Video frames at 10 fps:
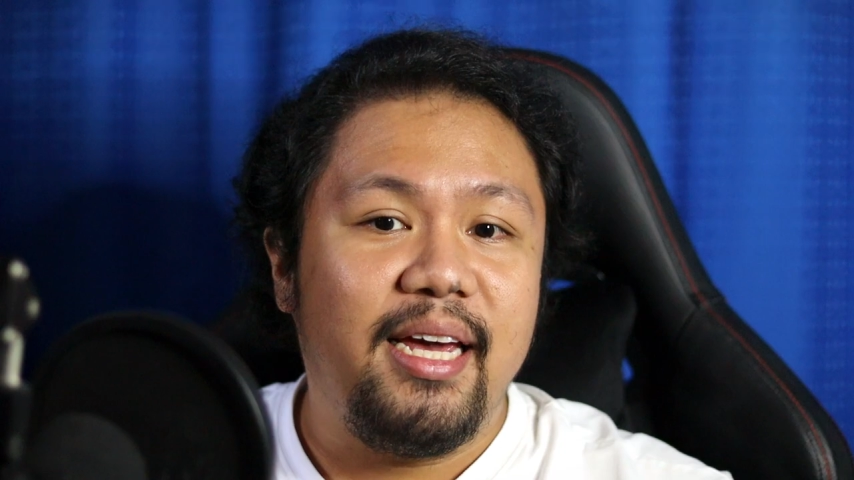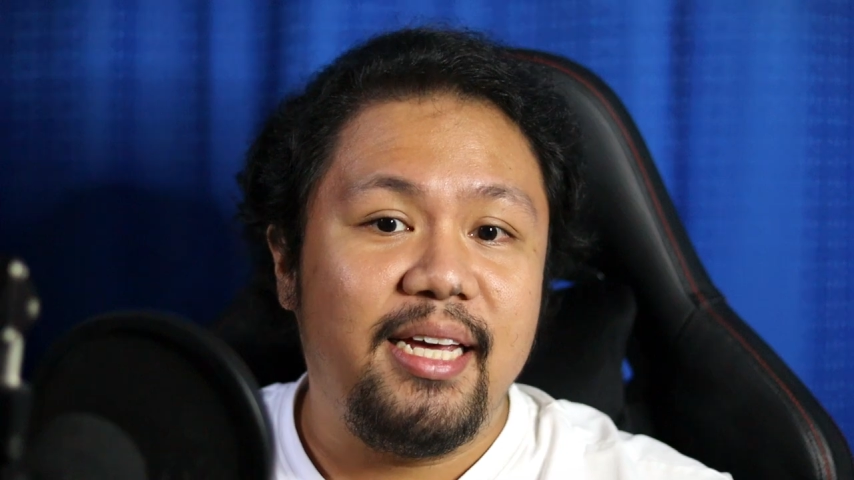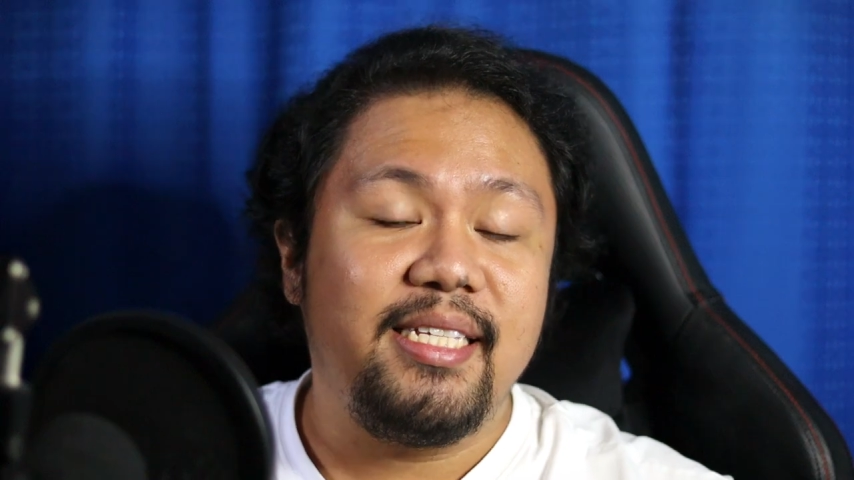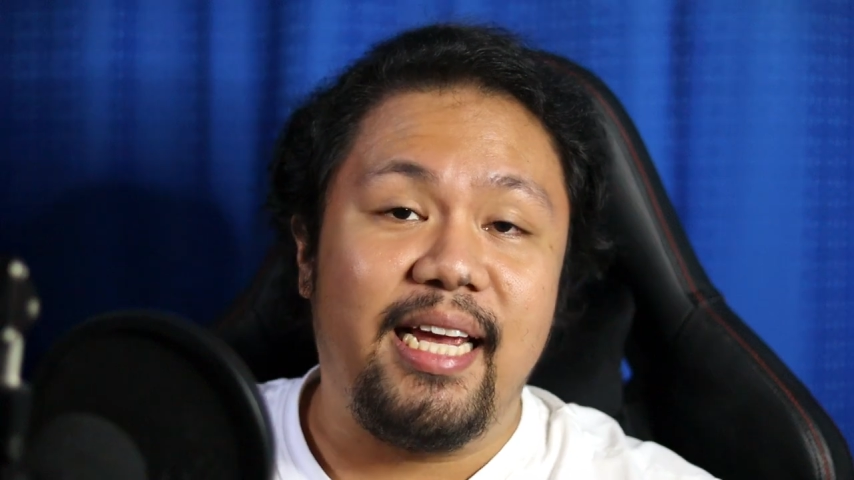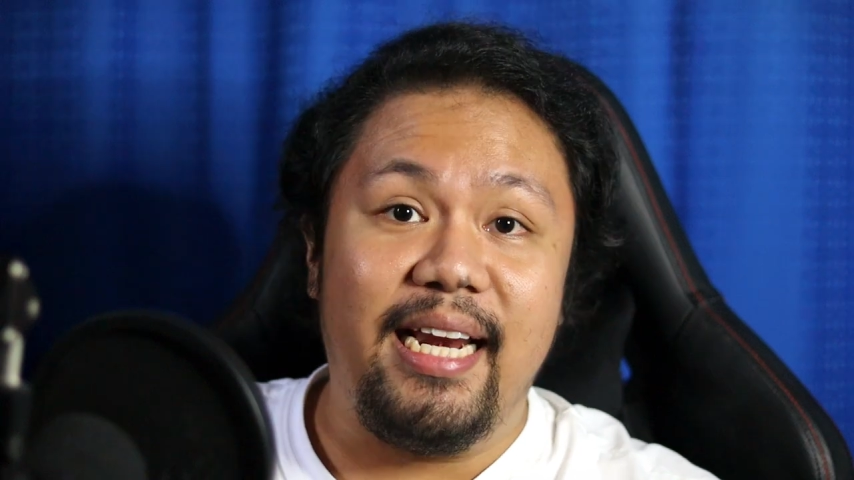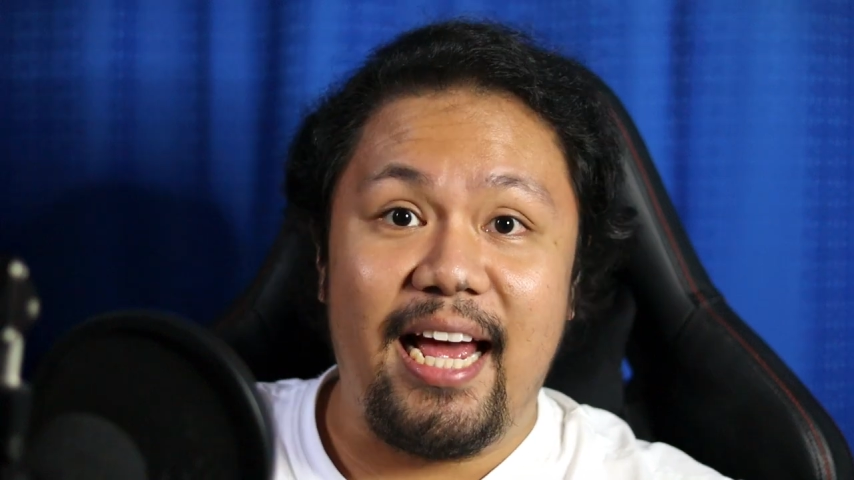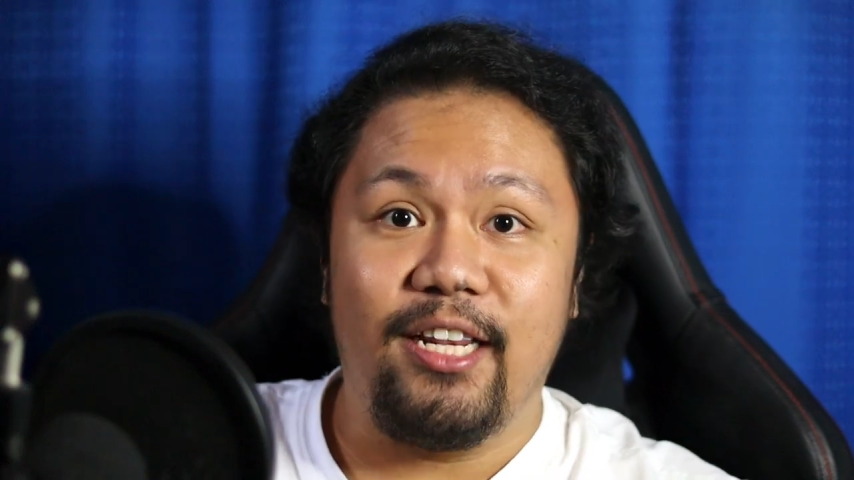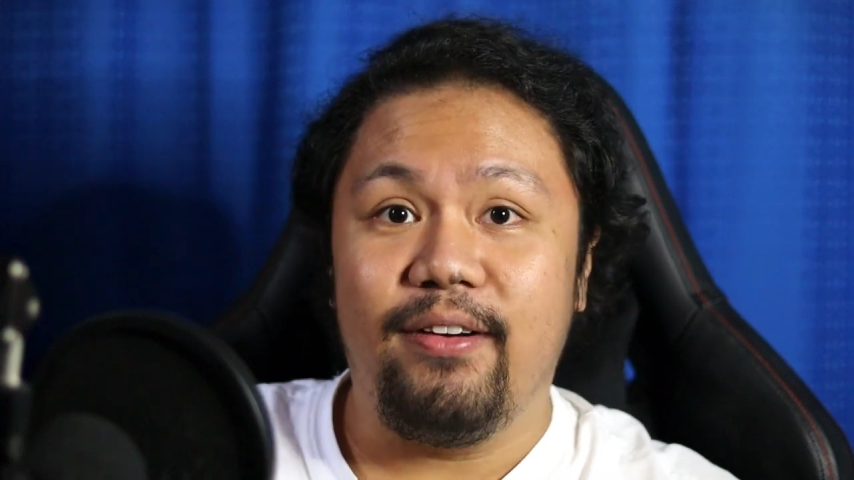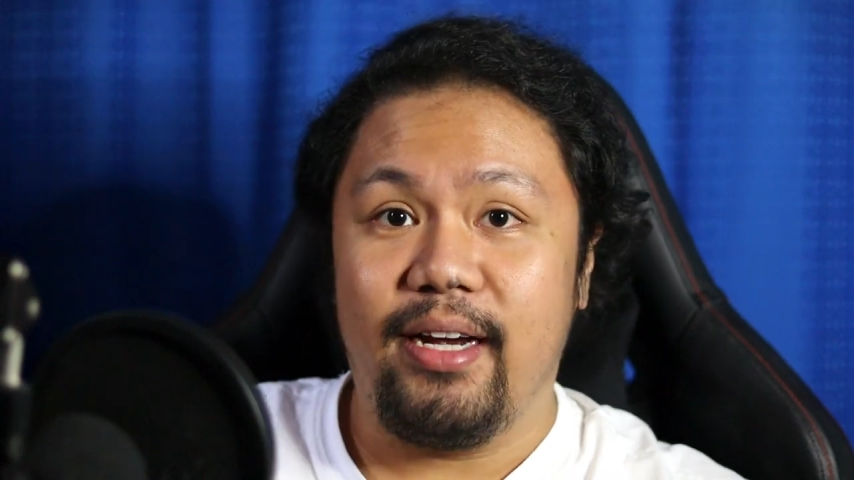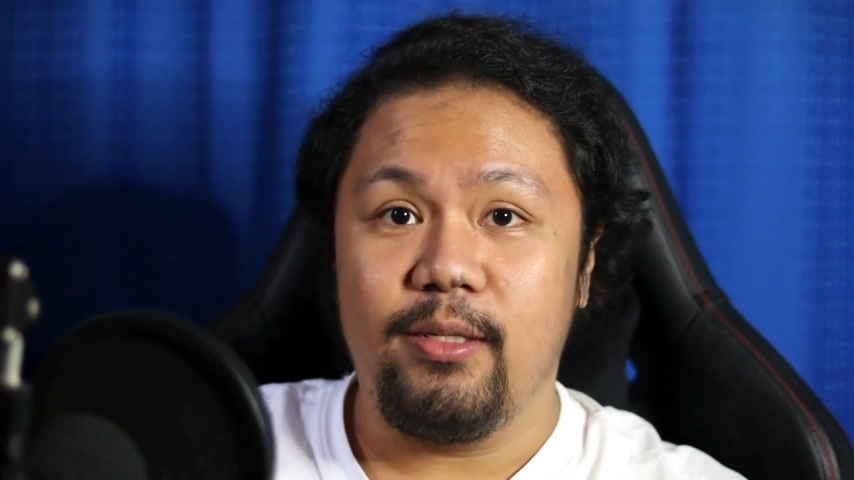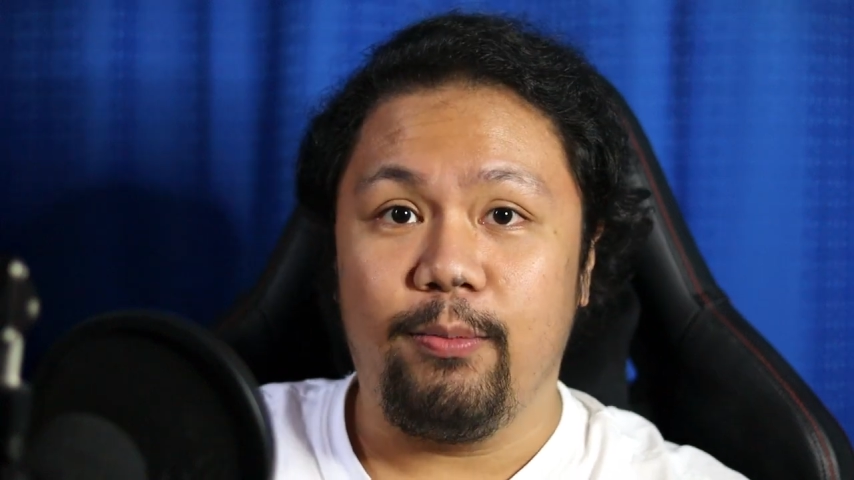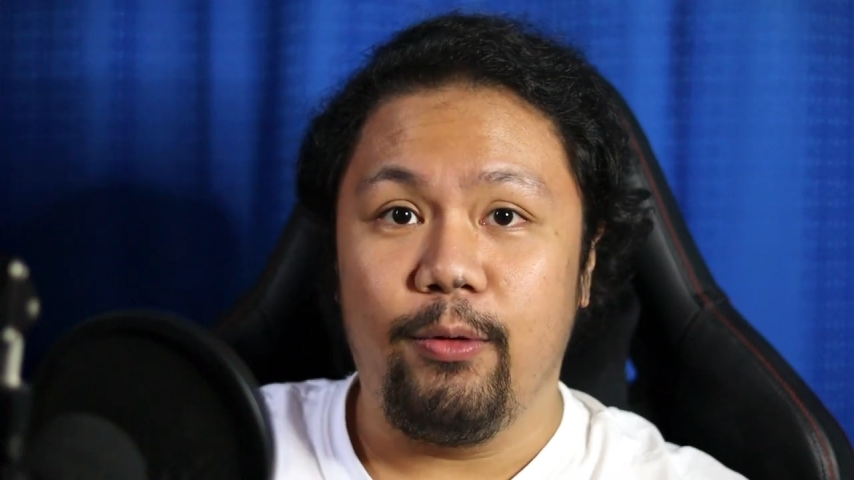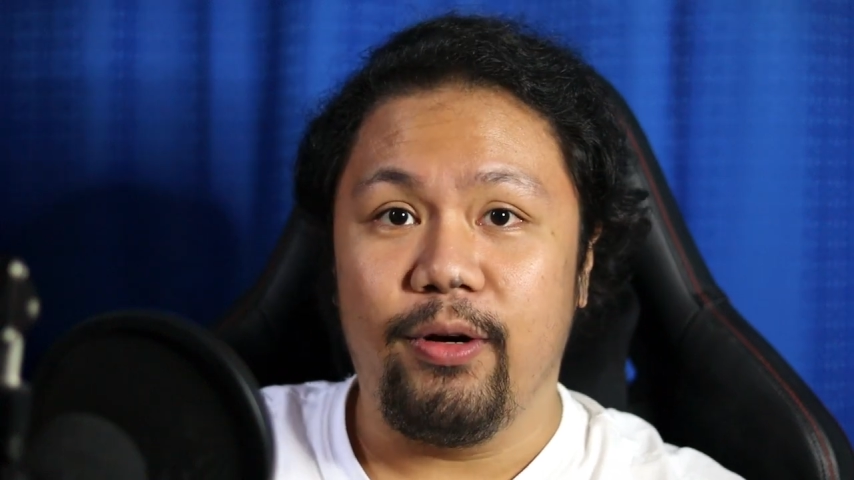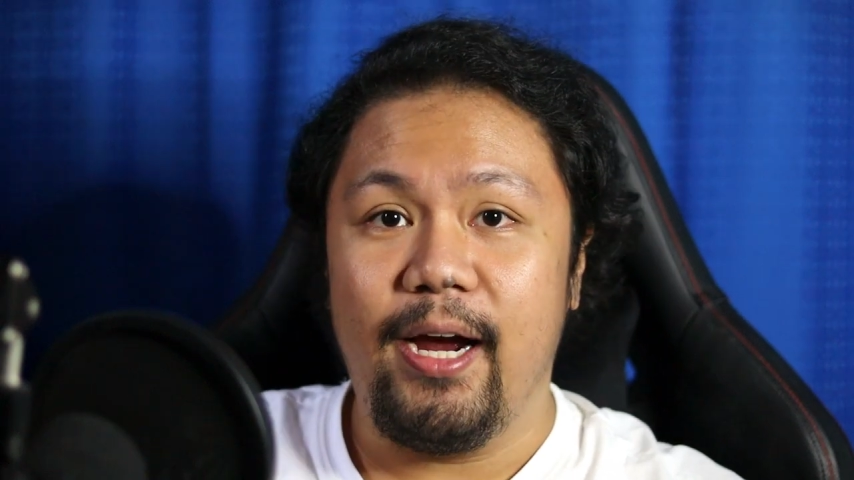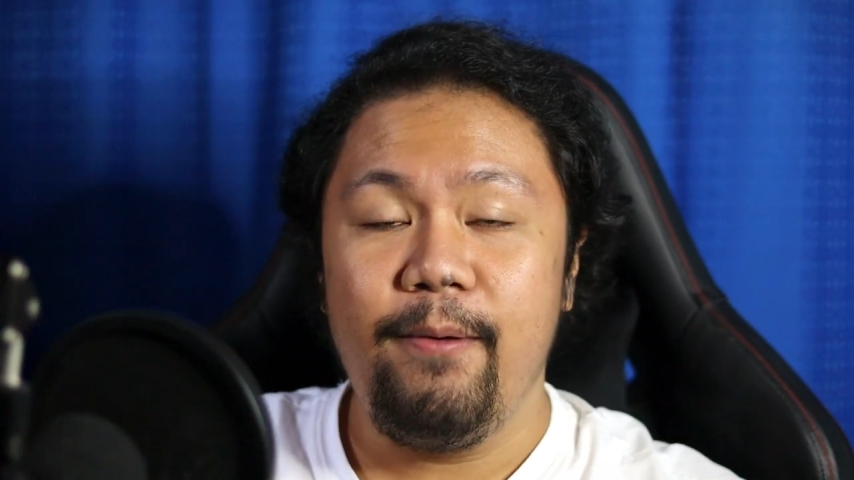is a ladderized
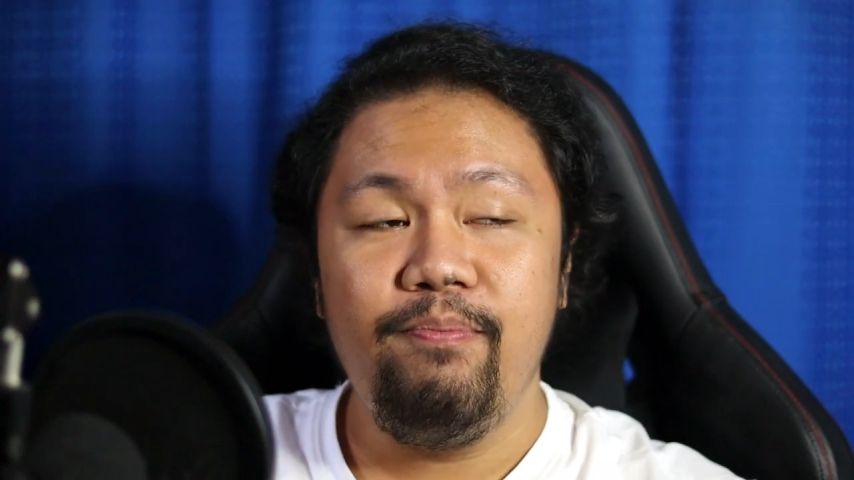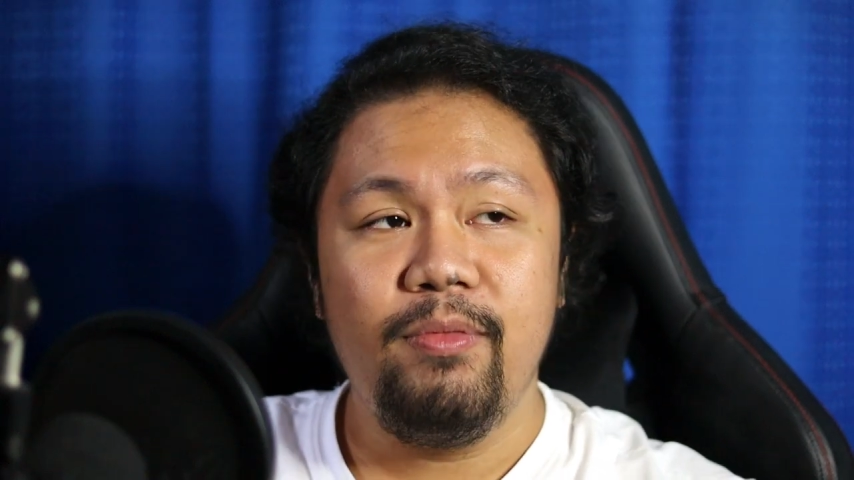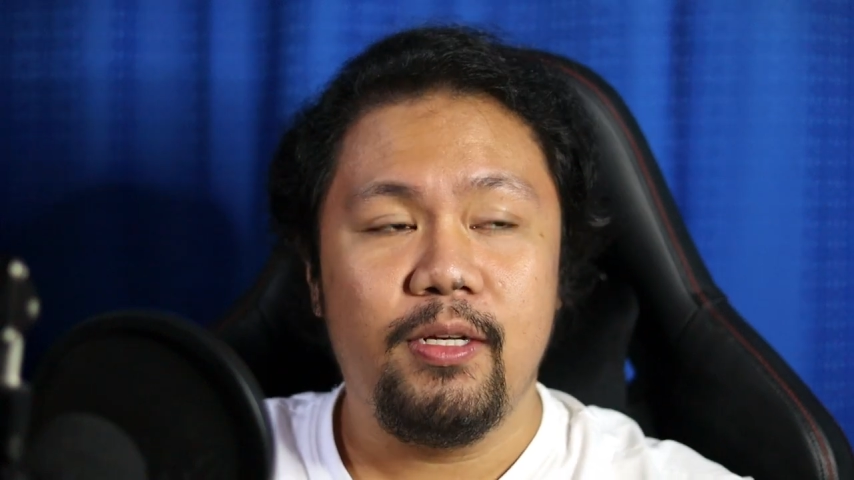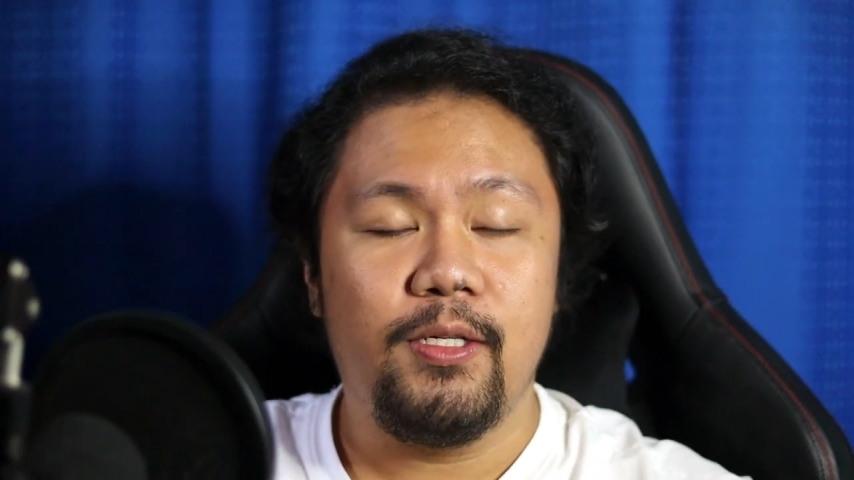program.